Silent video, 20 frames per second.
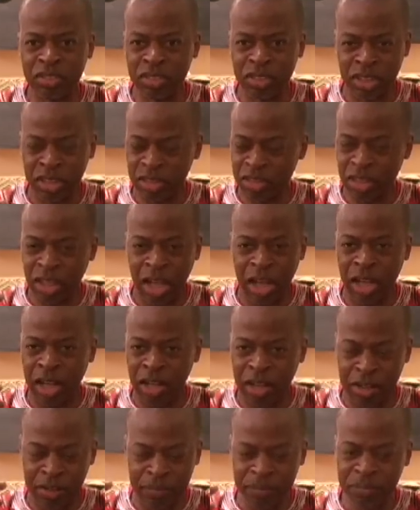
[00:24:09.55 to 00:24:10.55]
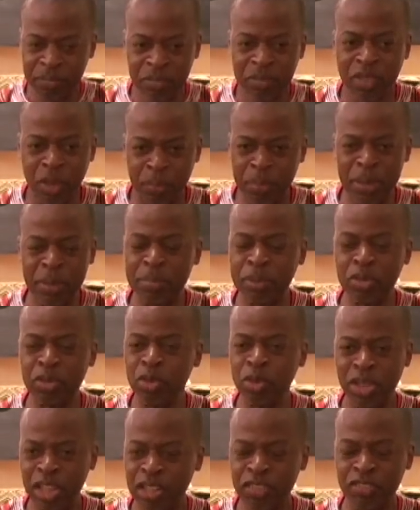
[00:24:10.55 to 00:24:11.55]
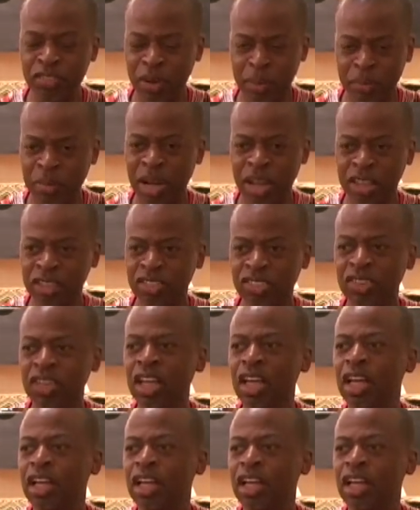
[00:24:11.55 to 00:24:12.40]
the people you live amongst.